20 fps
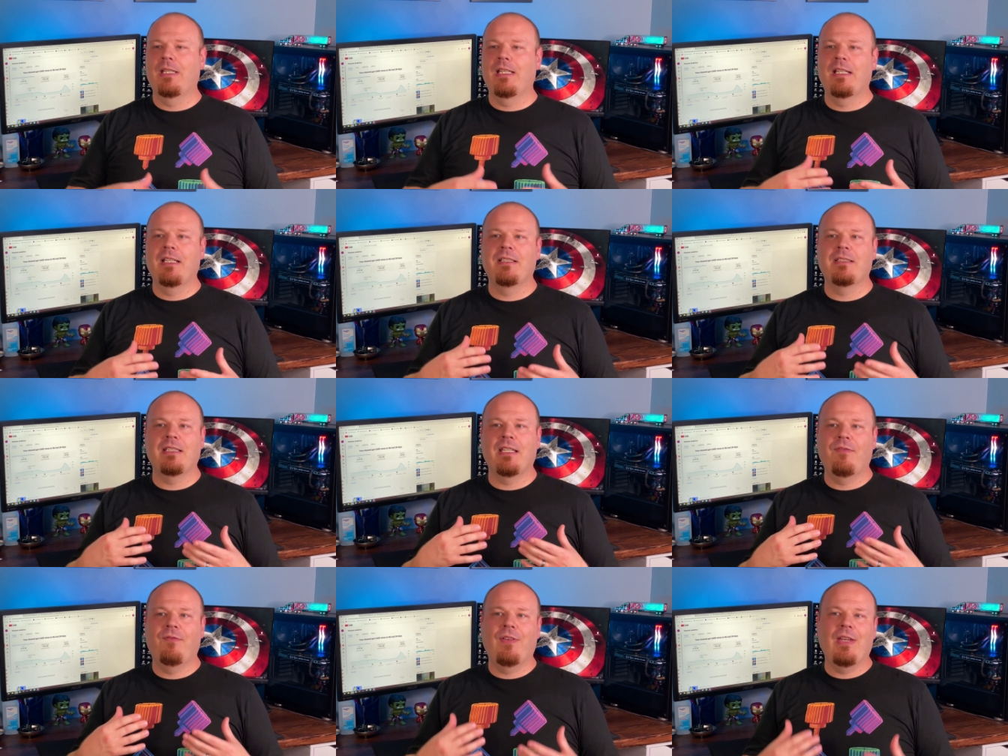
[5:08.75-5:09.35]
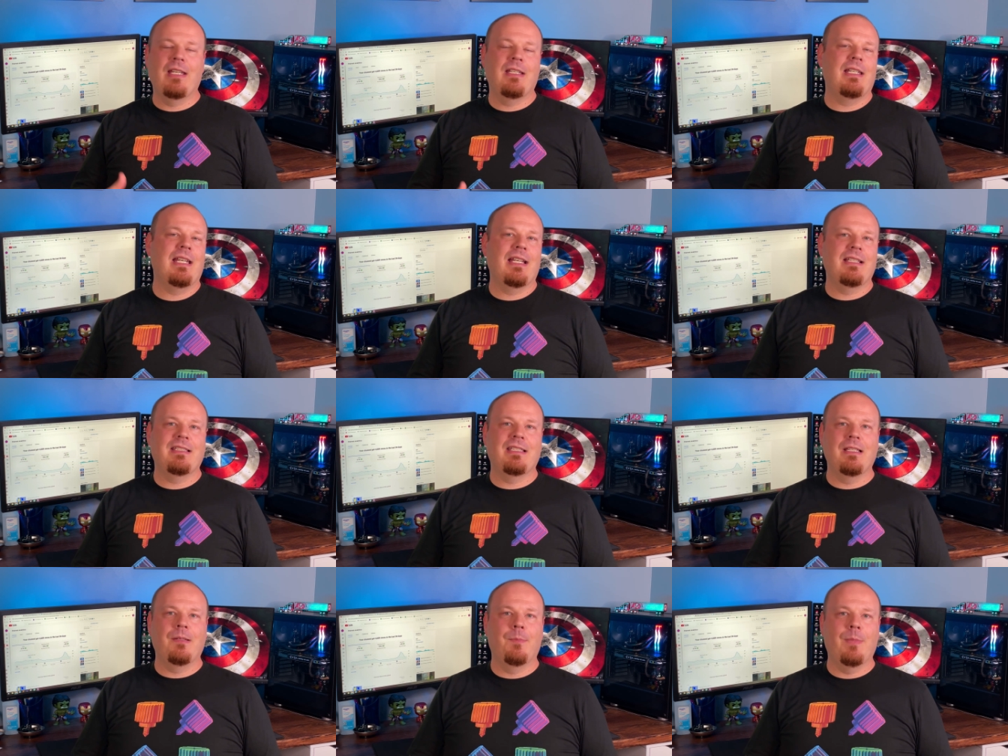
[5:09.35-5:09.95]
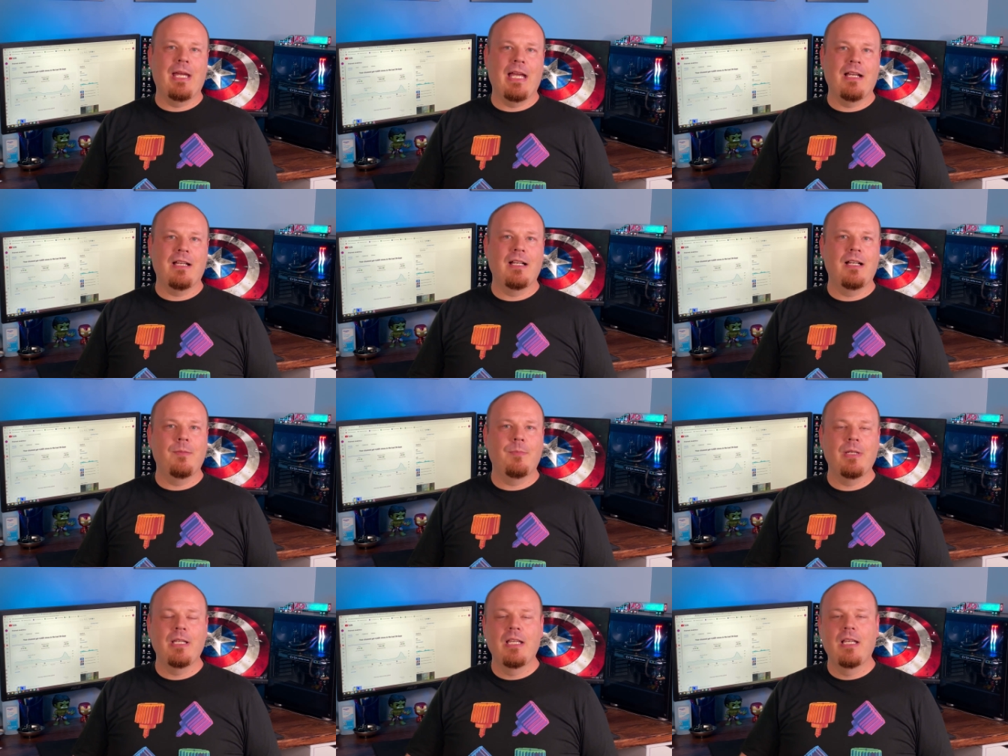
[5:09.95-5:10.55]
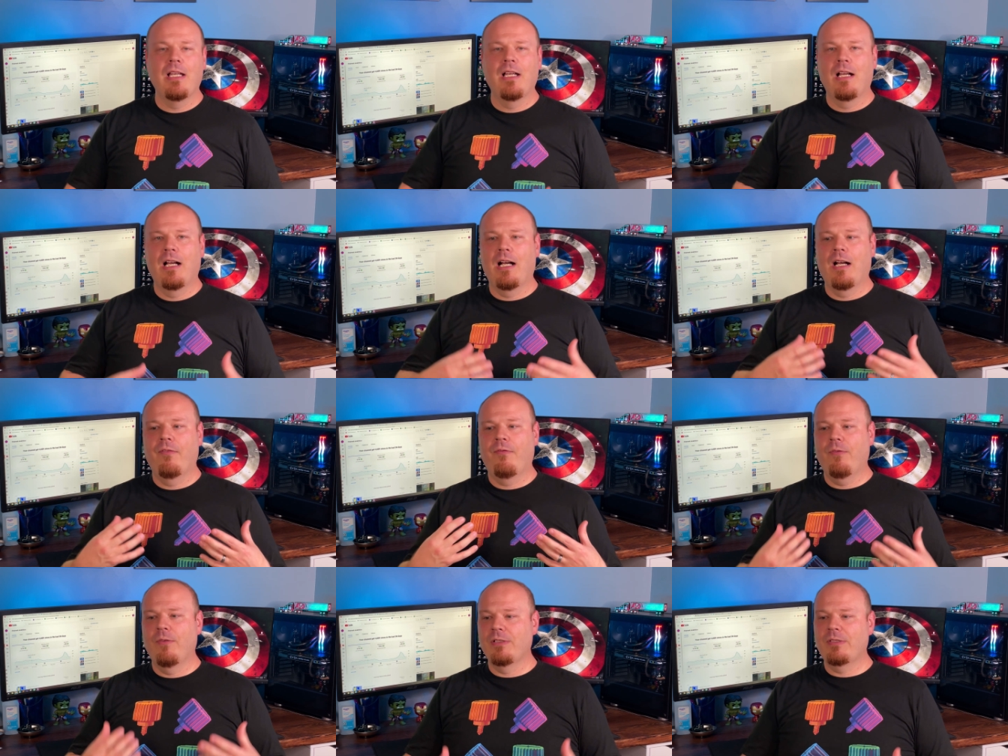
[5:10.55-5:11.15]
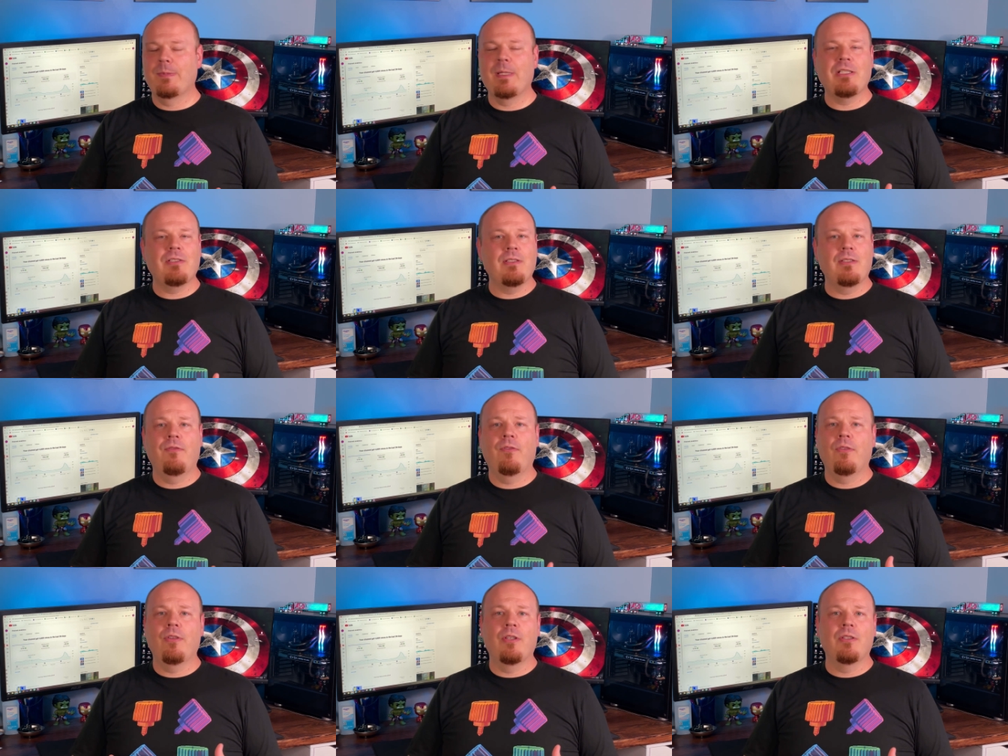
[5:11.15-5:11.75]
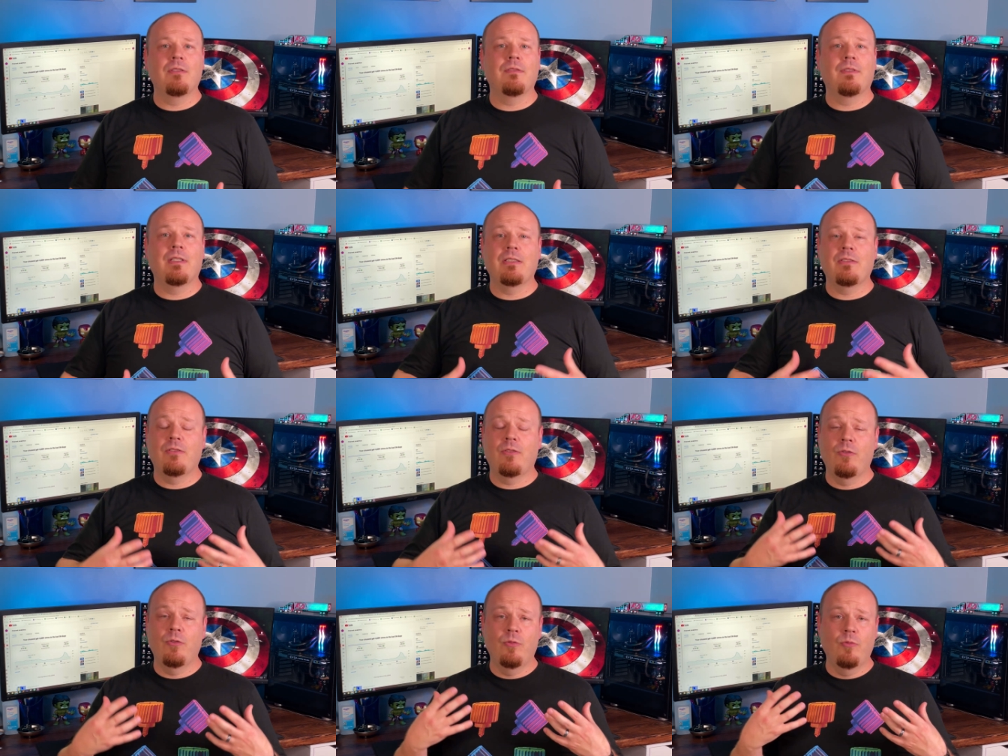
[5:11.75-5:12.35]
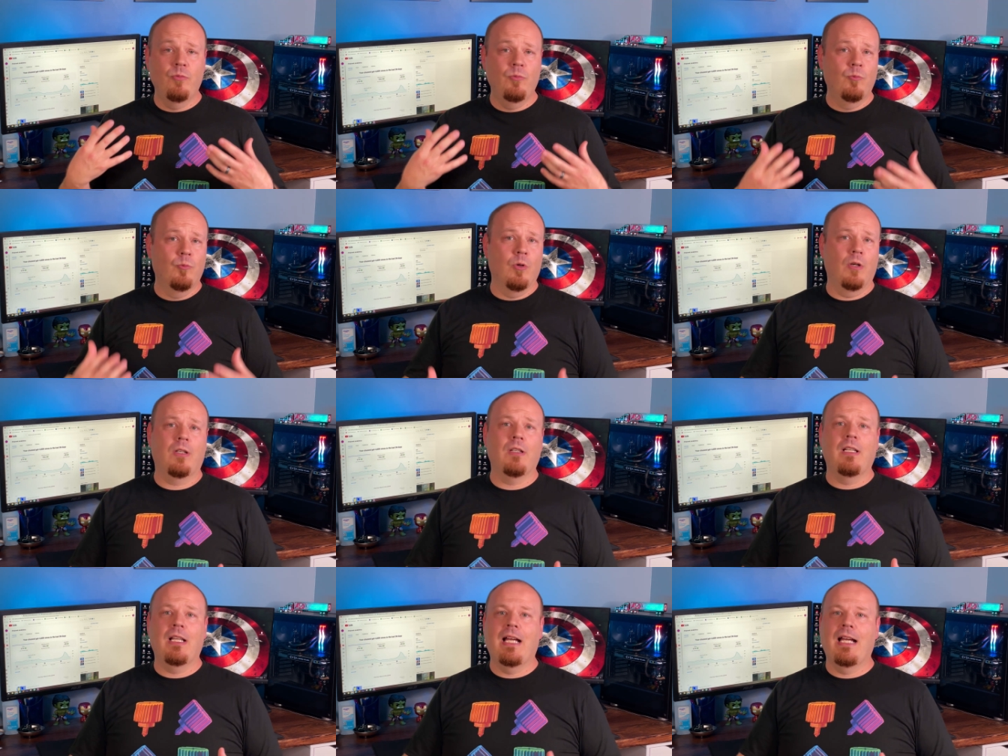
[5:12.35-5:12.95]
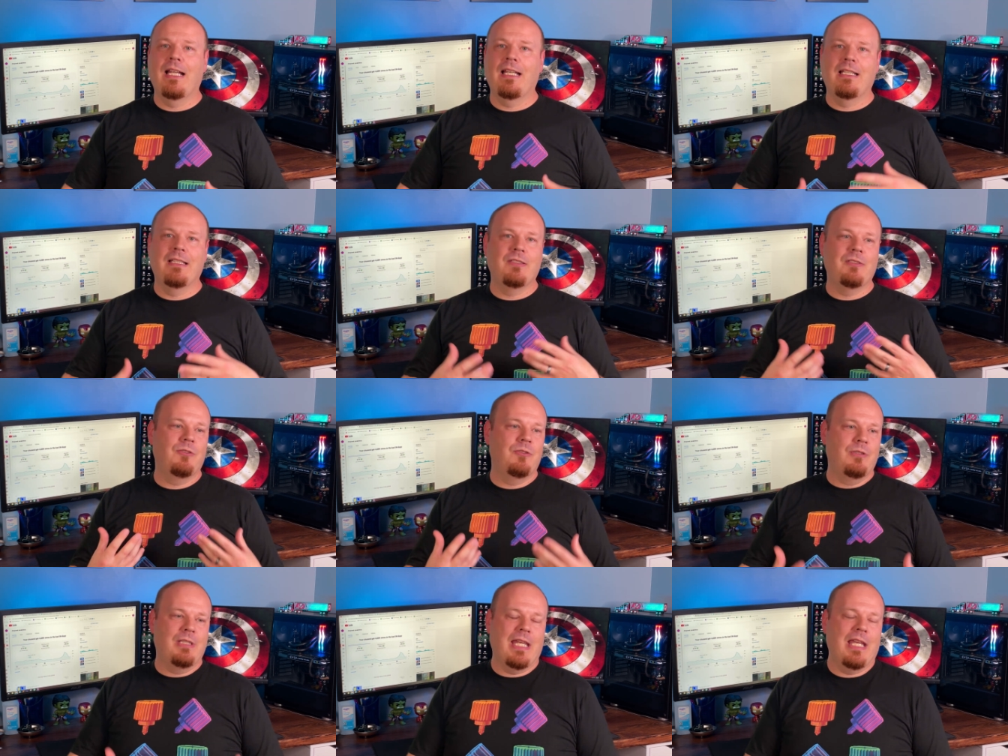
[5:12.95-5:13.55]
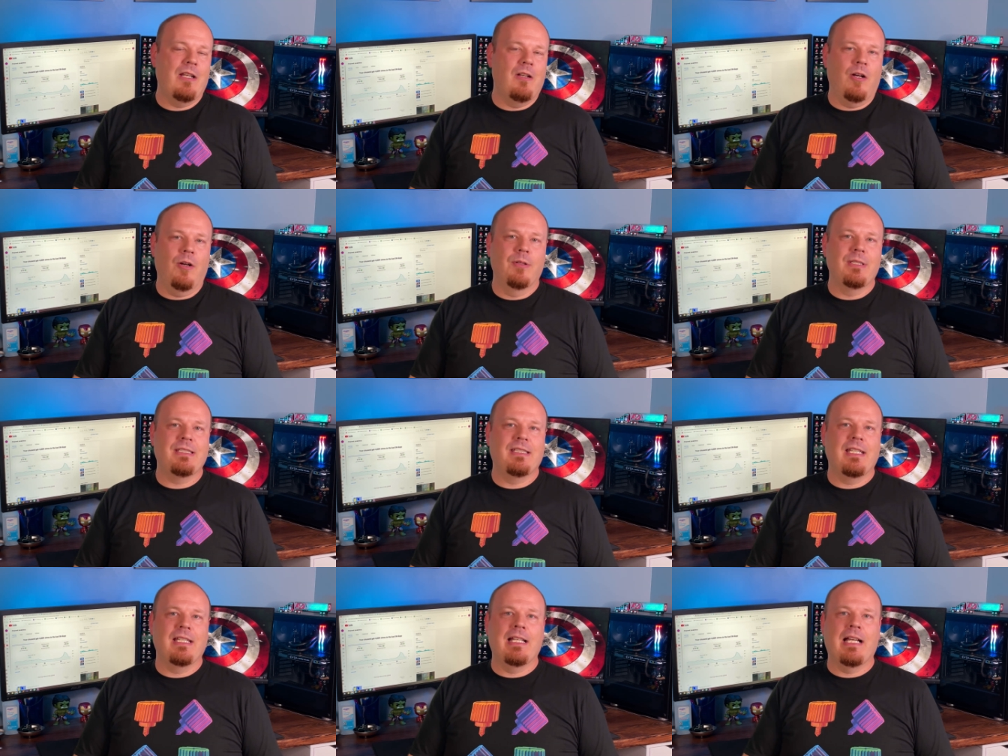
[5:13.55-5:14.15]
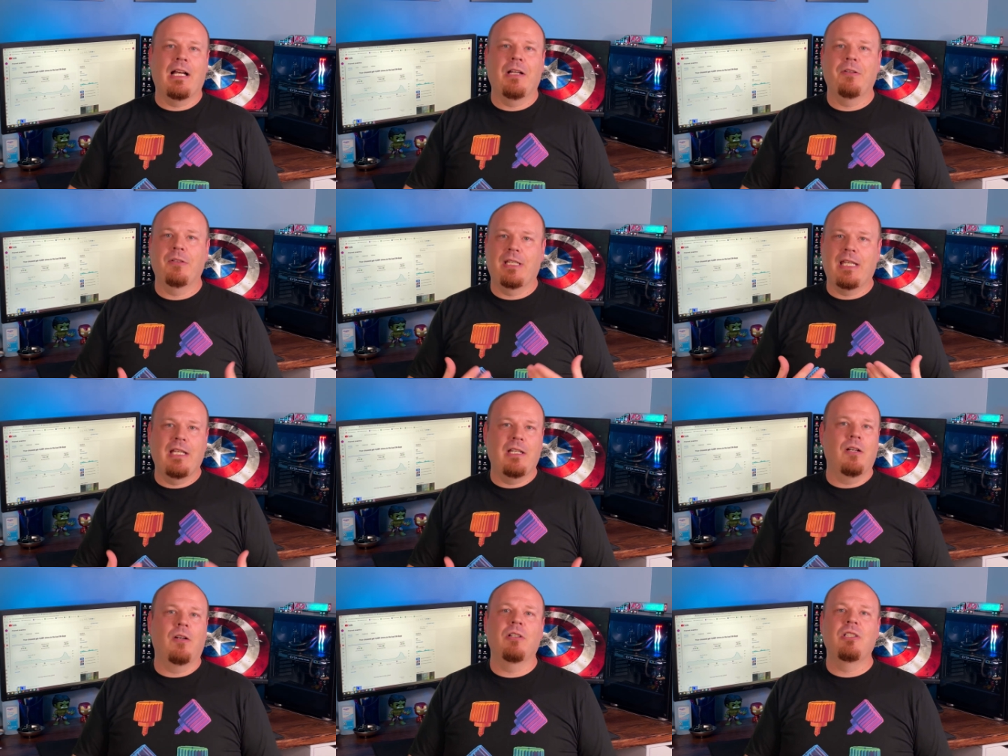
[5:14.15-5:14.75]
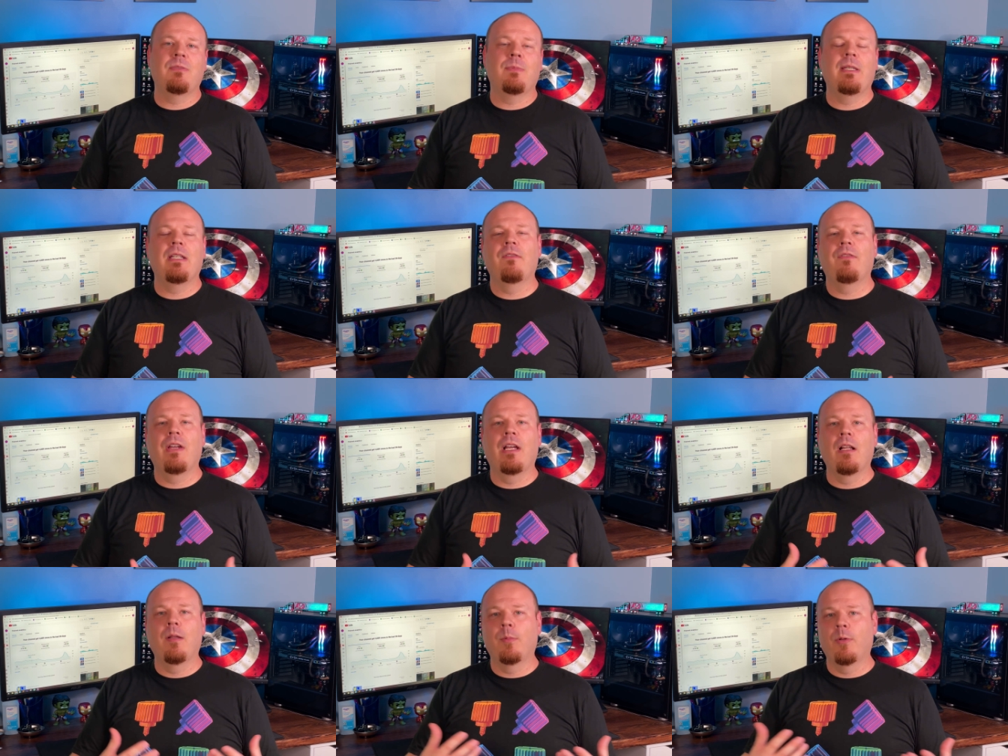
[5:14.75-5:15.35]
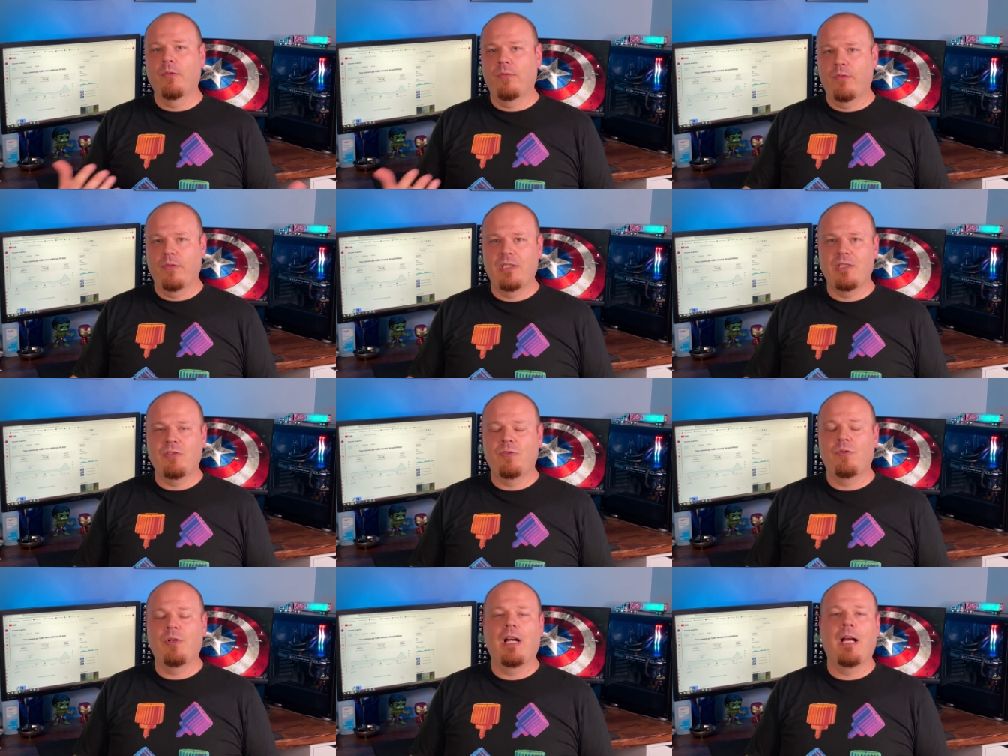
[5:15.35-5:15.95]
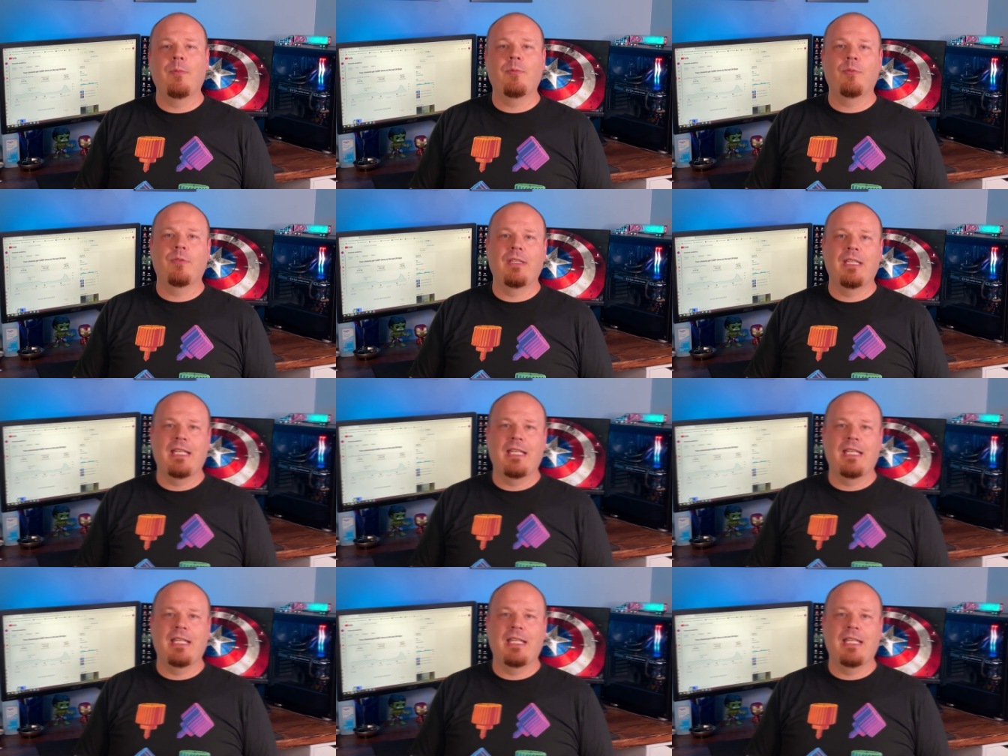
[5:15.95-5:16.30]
It is a fantastic backup, uh, for, especially for those of us who work a lot and you can't always get out or can't always be available for these drops when they